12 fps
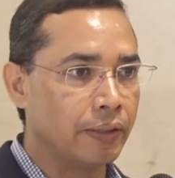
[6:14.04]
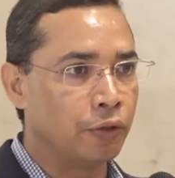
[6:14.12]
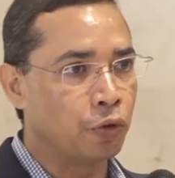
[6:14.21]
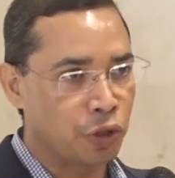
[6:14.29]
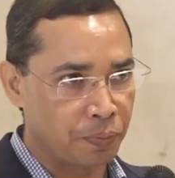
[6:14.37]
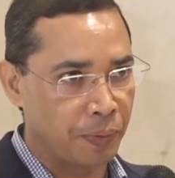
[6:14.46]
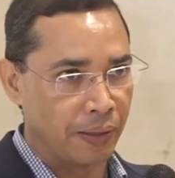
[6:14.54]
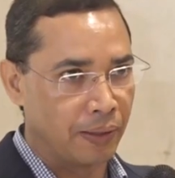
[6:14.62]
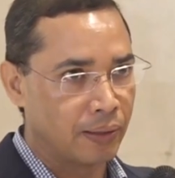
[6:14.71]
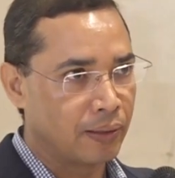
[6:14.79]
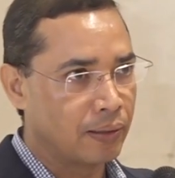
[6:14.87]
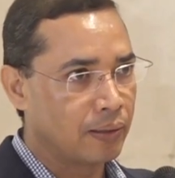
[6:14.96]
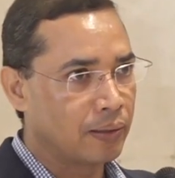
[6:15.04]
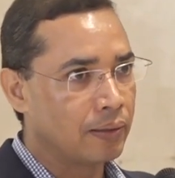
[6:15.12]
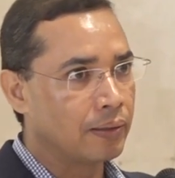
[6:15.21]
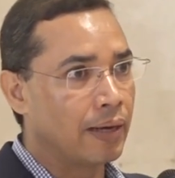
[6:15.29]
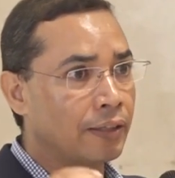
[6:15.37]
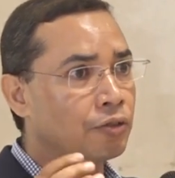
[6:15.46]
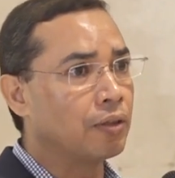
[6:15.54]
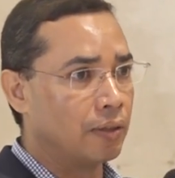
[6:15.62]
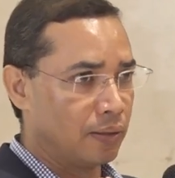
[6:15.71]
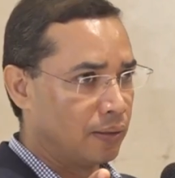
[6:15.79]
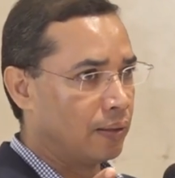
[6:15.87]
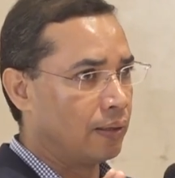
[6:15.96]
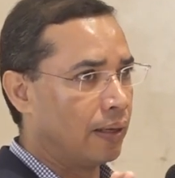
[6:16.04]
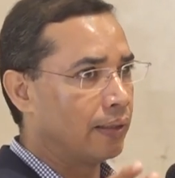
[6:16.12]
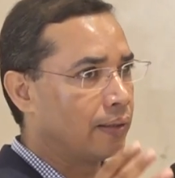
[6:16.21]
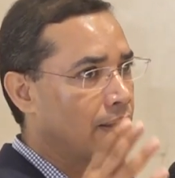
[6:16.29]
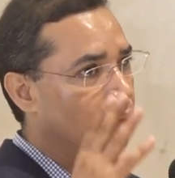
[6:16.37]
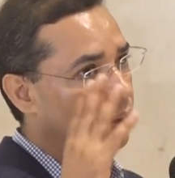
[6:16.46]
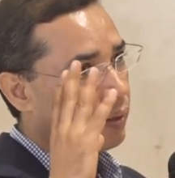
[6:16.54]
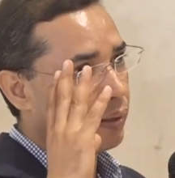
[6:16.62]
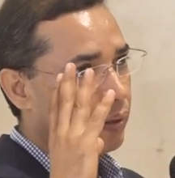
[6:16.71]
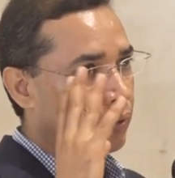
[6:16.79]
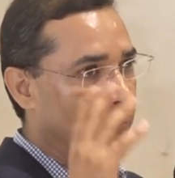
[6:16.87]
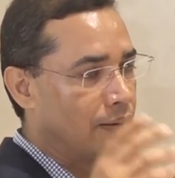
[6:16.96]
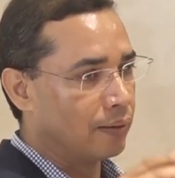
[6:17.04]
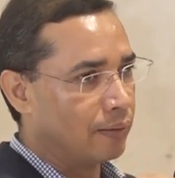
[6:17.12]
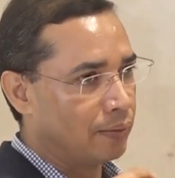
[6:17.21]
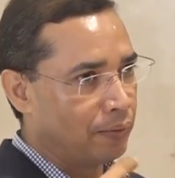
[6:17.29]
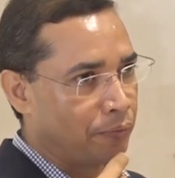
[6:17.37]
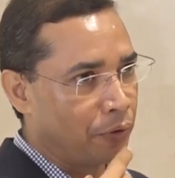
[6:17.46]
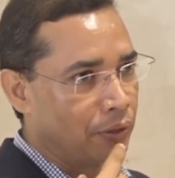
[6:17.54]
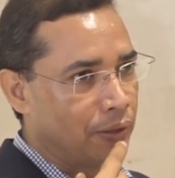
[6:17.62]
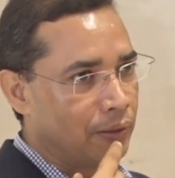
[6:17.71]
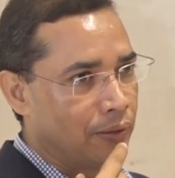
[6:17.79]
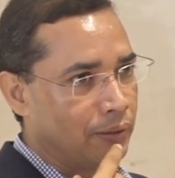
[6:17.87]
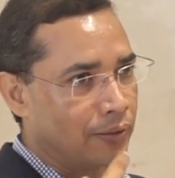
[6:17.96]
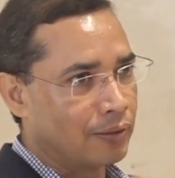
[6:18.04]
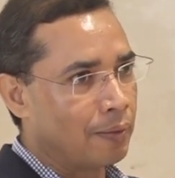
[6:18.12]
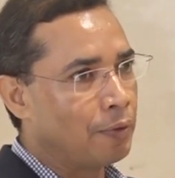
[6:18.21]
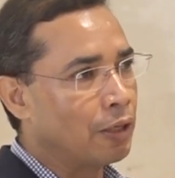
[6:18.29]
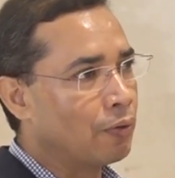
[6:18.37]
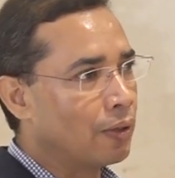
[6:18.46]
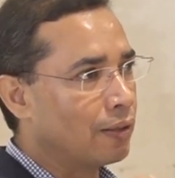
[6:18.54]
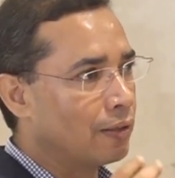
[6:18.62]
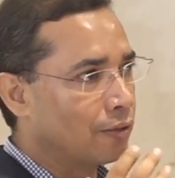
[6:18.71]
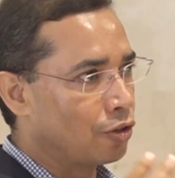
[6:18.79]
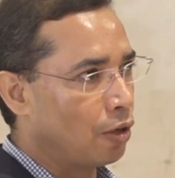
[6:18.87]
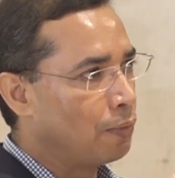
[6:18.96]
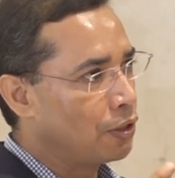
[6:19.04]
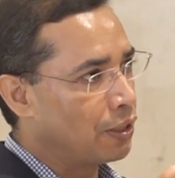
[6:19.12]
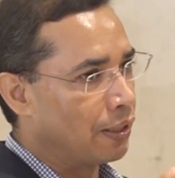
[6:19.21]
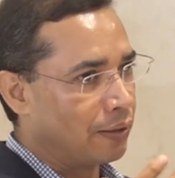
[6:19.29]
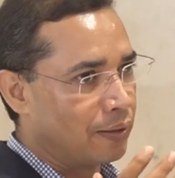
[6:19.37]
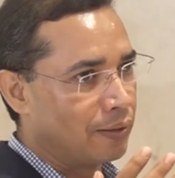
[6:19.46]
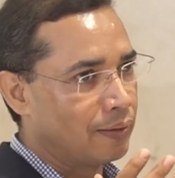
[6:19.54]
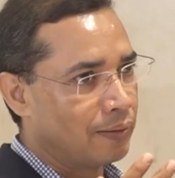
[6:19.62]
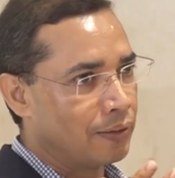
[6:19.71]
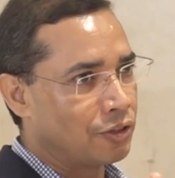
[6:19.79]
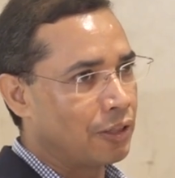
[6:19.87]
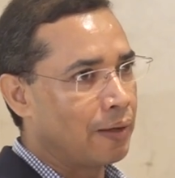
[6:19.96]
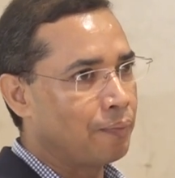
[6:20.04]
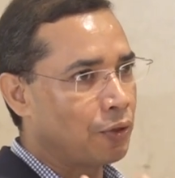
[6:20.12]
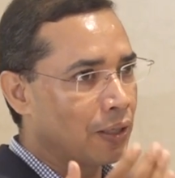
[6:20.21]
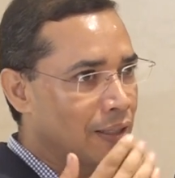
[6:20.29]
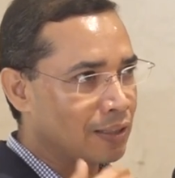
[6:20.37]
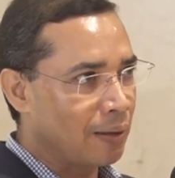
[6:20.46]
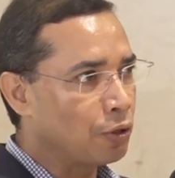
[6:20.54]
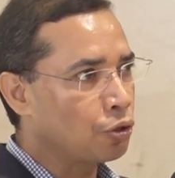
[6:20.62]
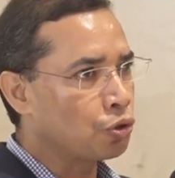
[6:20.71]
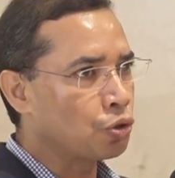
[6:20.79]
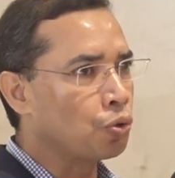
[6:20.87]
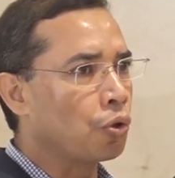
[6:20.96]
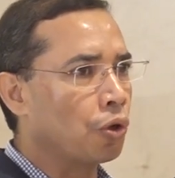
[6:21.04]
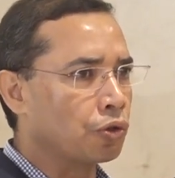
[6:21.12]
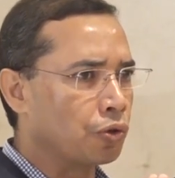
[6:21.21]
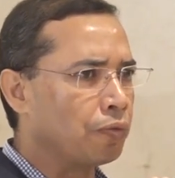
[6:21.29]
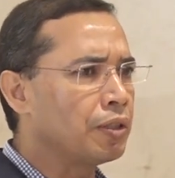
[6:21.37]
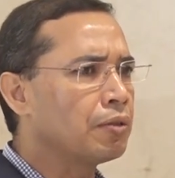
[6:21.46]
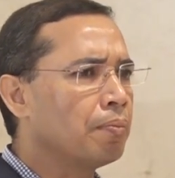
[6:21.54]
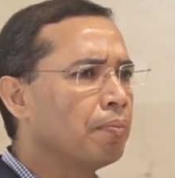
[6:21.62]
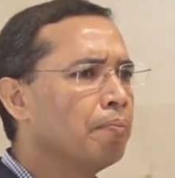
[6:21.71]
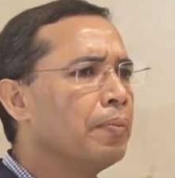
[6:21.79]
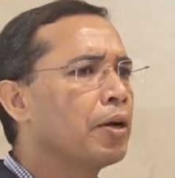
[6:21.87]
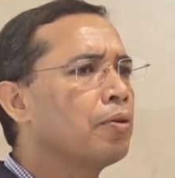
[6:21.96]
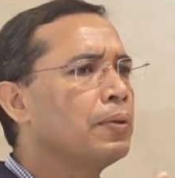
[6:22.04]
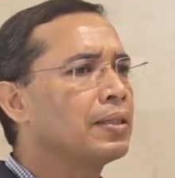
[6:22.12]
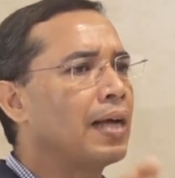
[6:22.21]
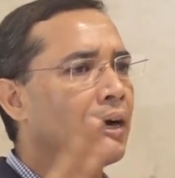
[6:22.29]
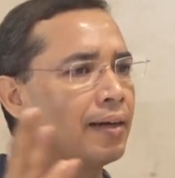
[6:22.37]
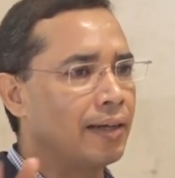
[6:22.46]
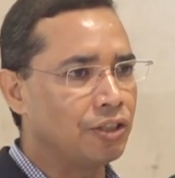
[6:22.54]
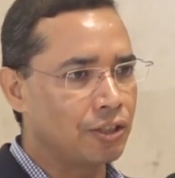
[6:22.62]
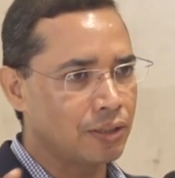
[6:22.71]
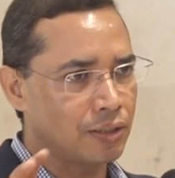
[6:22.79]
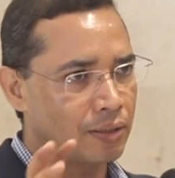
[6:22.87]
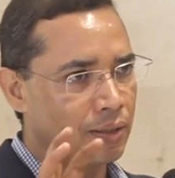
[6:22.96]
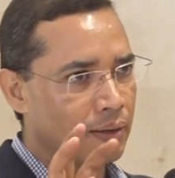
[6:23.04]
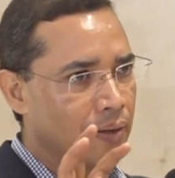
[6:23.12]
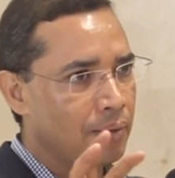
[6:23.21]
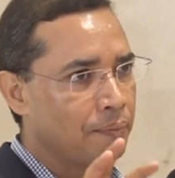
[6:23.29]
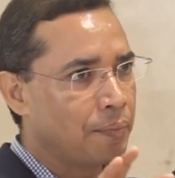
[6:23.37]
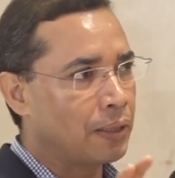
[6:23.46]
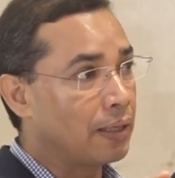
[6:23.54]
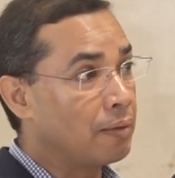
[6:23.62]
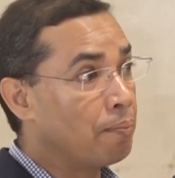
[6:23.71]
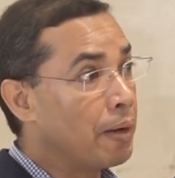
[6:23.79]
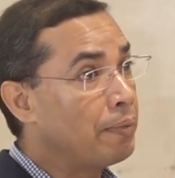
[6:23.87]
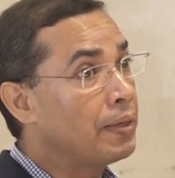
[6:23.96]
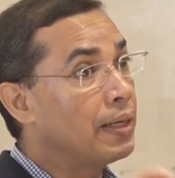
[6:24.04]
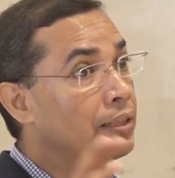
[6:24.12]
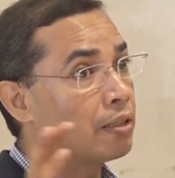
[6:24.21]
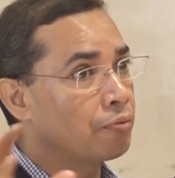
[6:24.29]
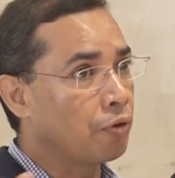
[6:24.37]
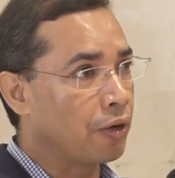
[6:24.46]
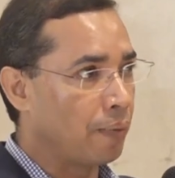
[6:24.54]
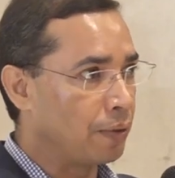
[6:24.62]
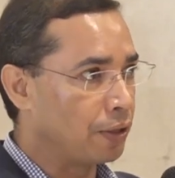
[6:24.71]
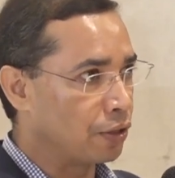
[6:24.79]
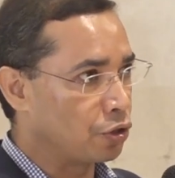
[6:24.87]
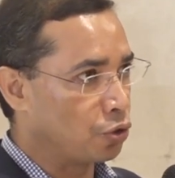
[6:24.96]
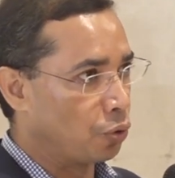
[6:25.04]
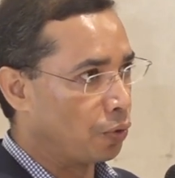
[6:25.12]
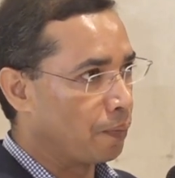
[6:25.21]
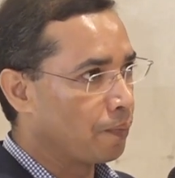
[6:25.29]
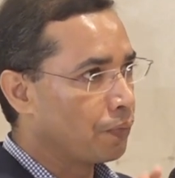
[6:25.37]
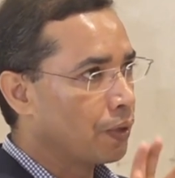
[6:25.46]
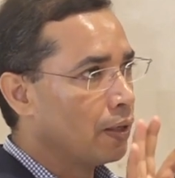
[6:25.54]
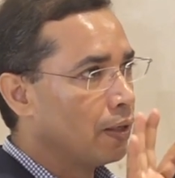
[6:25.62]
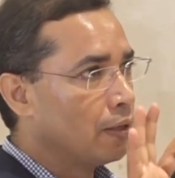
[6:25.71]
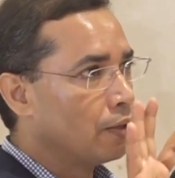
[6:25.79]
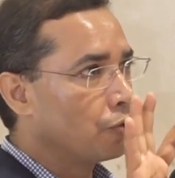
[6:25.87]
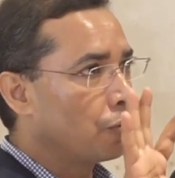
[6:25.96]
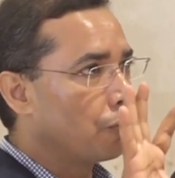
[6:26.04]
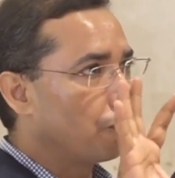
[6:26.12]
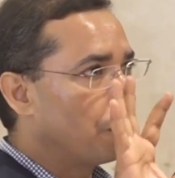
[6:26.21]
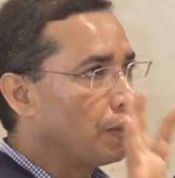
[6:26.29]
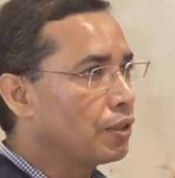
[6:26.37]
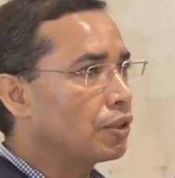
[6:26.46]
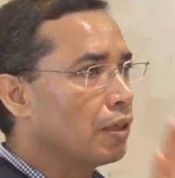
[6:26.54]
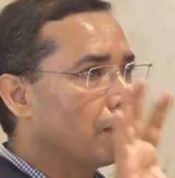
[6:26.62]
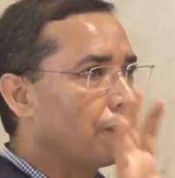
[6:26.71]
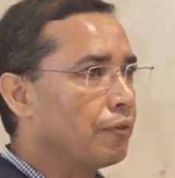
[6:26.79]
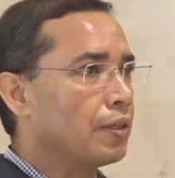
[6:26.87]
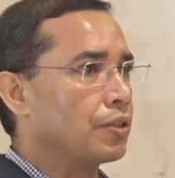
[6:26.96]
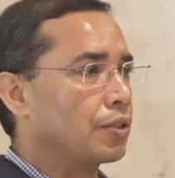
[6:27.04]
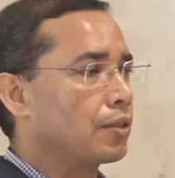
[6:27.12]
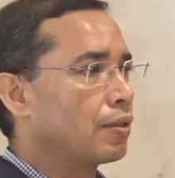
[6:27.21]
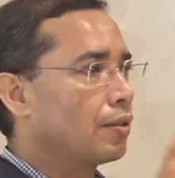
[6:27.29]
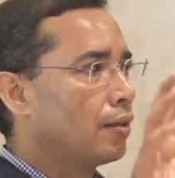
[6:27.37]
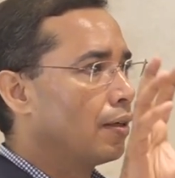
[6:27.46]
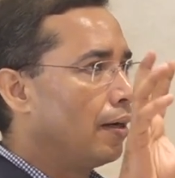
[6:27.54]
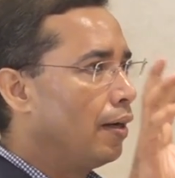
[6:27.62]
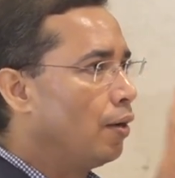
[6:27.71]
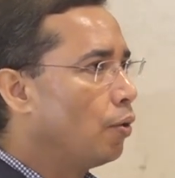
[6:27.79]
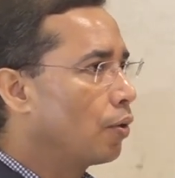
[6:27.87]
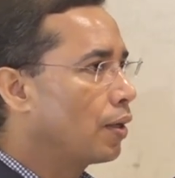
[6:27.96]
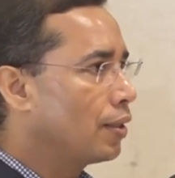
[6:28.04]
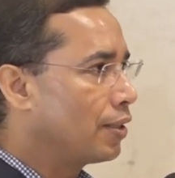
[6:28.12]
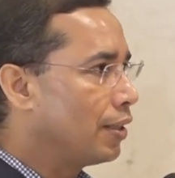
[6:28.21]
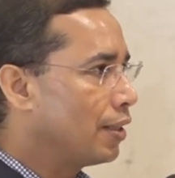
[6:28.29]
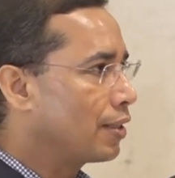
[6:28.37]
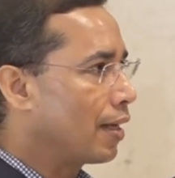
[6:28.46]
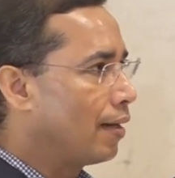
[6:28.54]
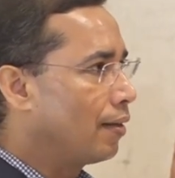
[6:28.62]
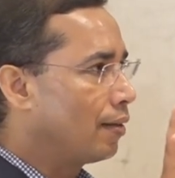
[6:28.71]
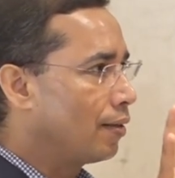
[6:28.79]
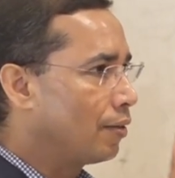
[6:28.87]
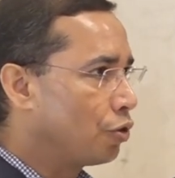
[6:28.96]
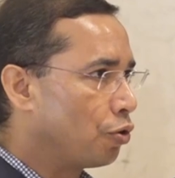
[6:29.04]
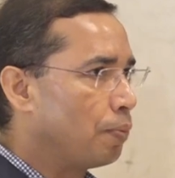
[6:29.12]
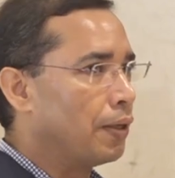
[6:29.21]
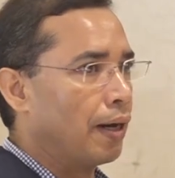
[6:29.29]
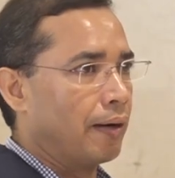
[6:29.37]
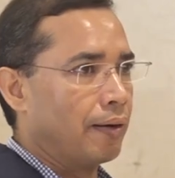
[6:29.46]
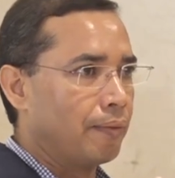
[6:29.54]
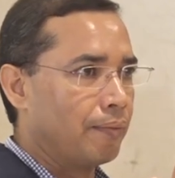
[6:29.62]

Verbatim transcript: ecosprin, natural, like for sublingual solbitrate. The same thing is coming to stroke also, which may not be that dangerous, but it may be dangerous for a hemorrhagic stroke. So first thing first, a local CT scan should be done